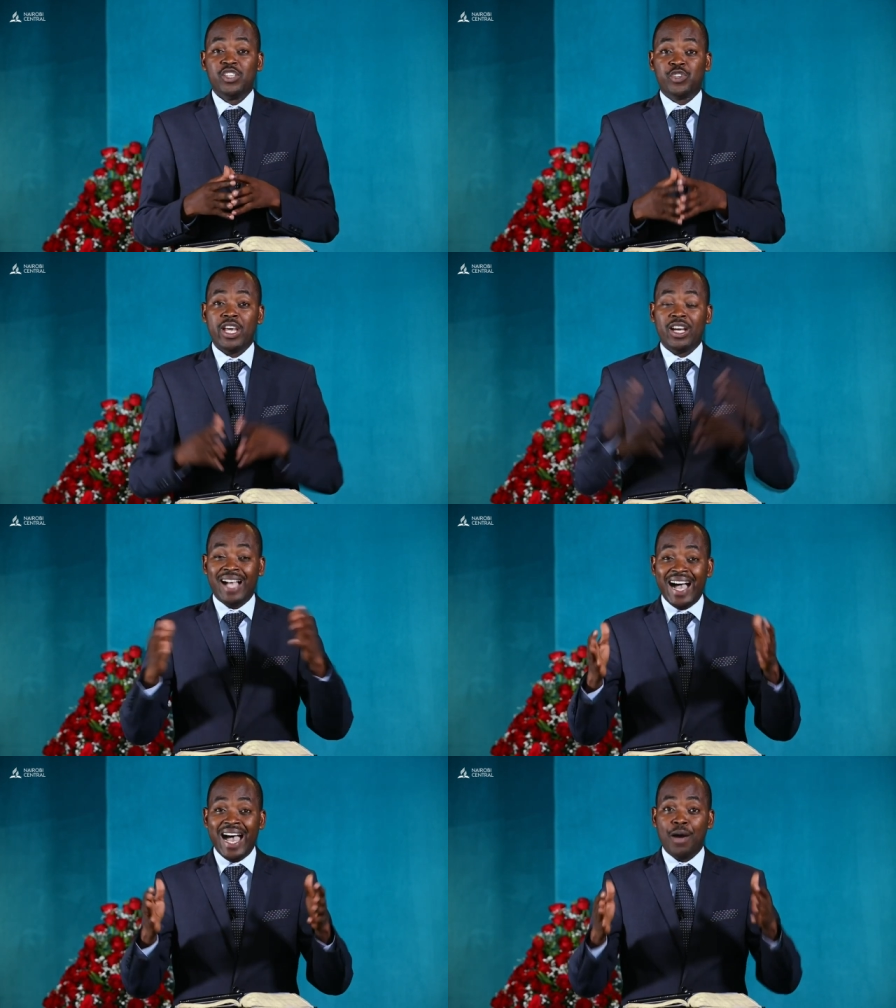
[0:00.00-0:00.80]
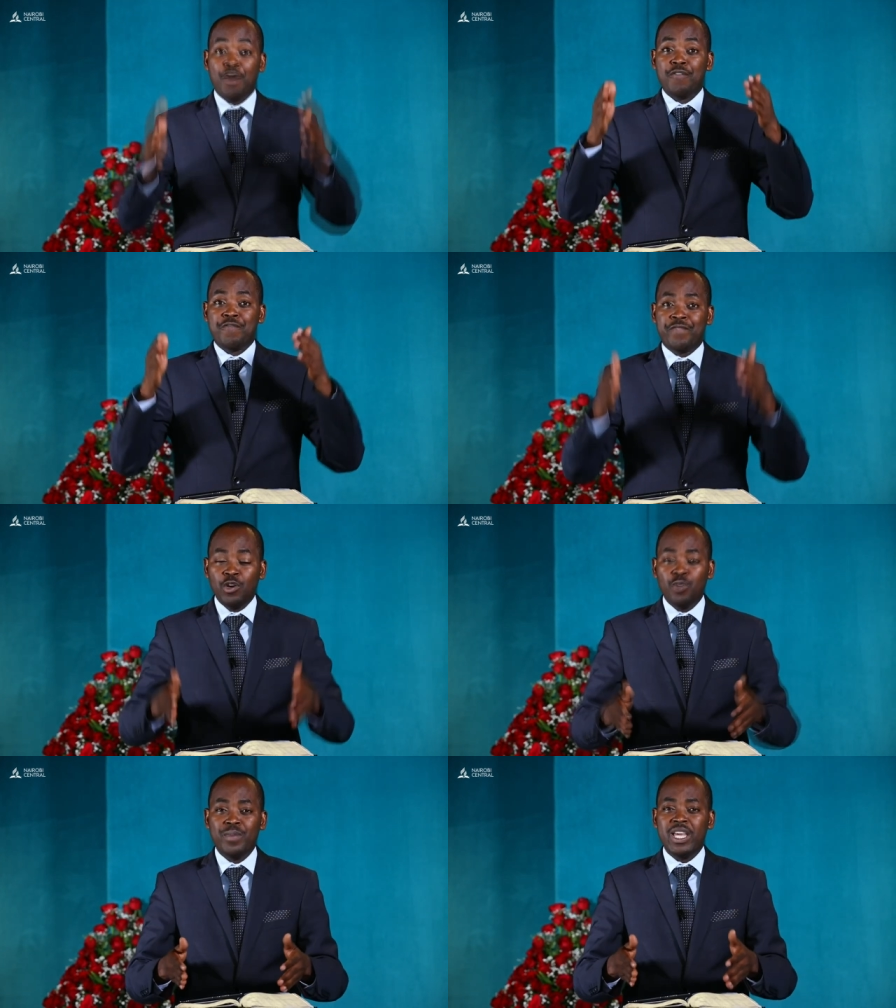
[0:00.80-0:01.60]
Say, God,
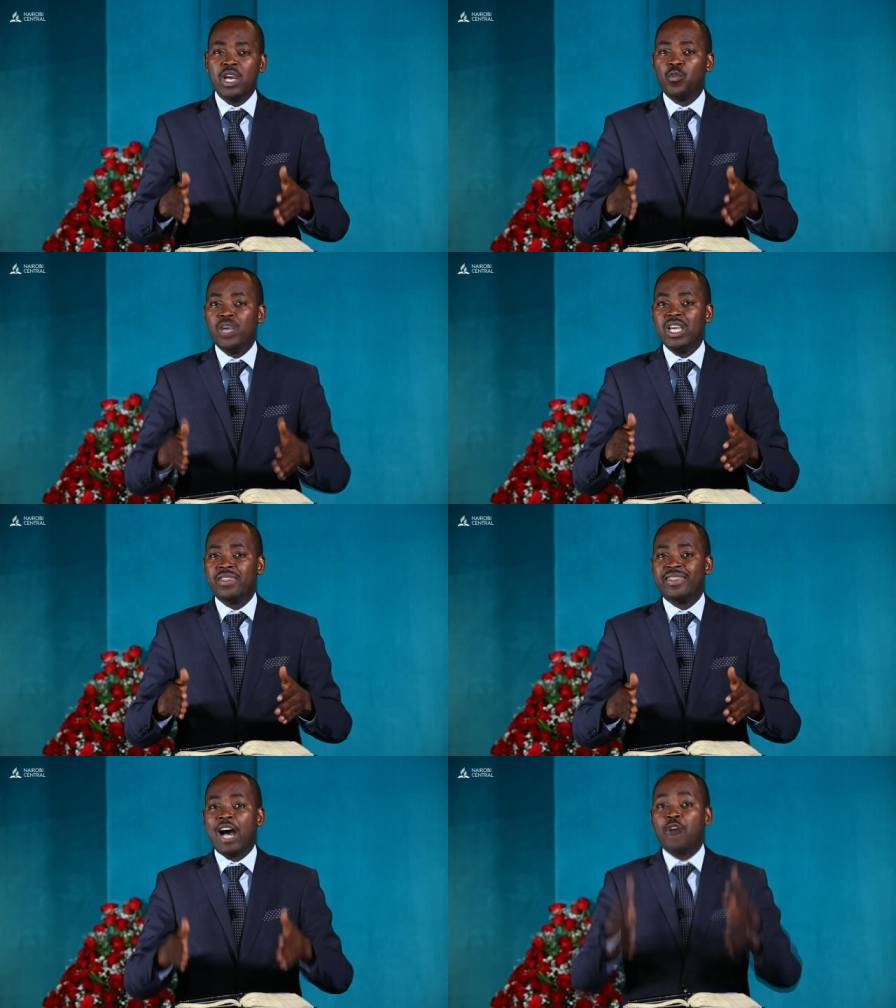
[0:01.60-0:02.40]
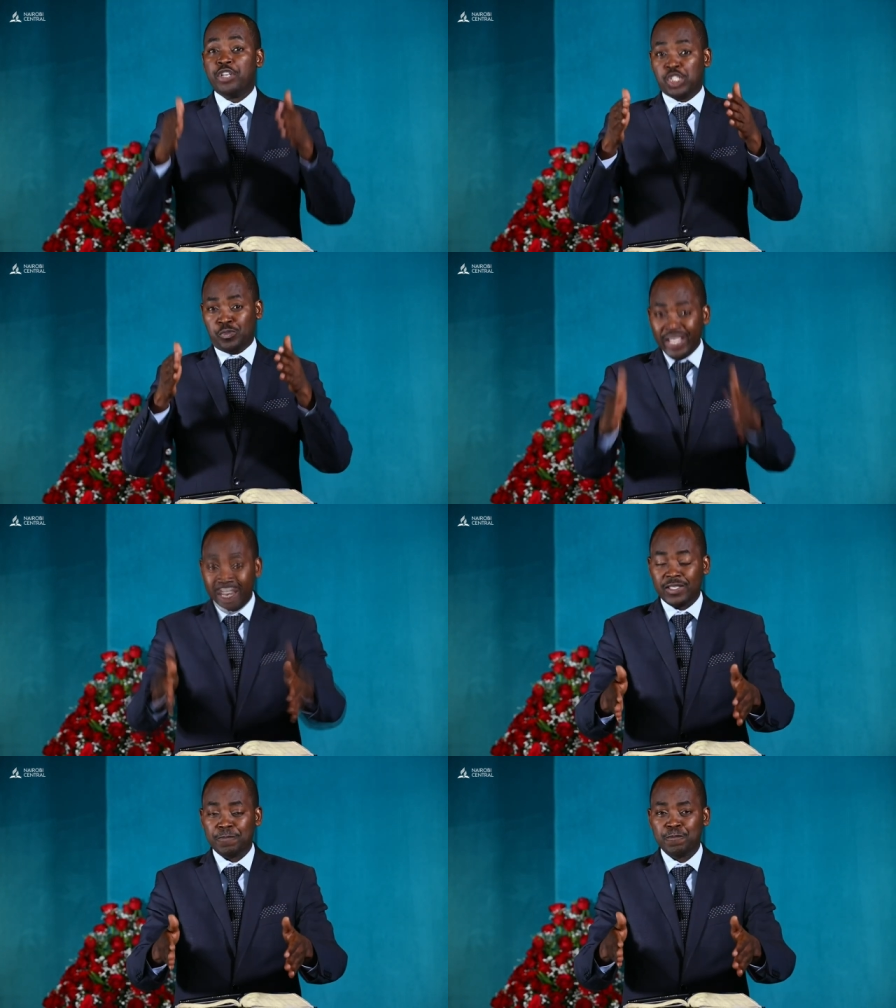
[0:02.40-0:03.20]
fill me with the Holy
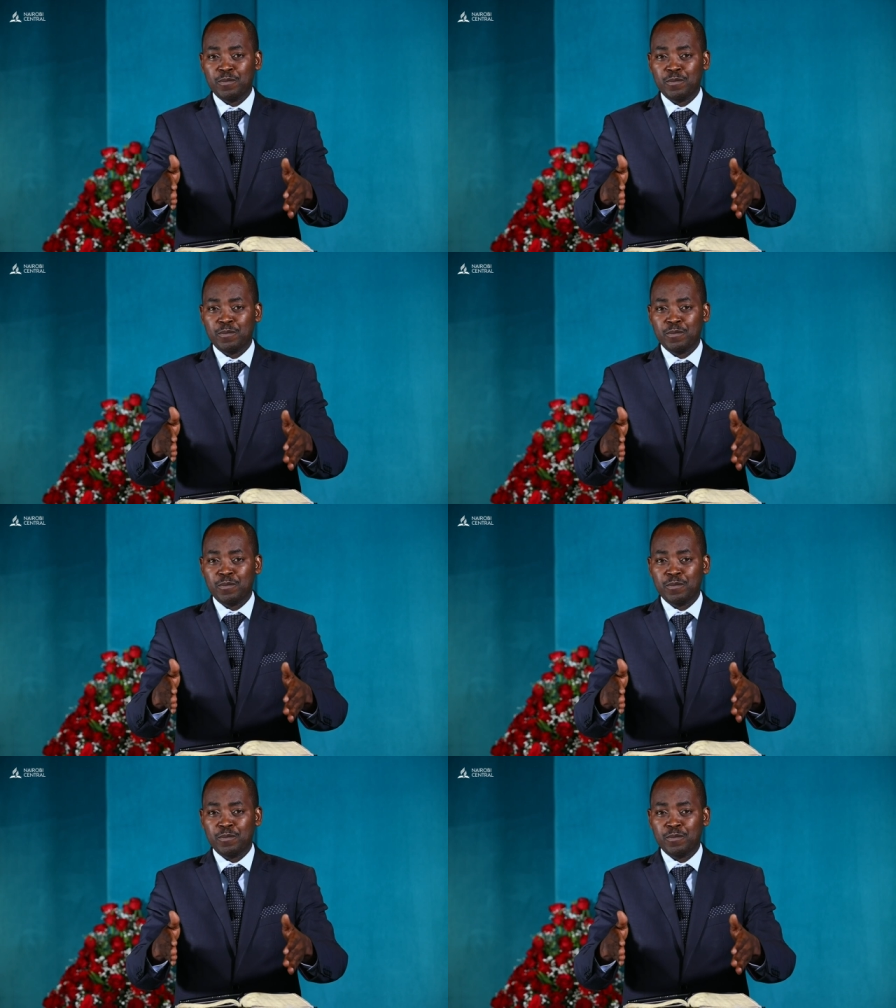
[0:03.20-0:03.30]
Spirit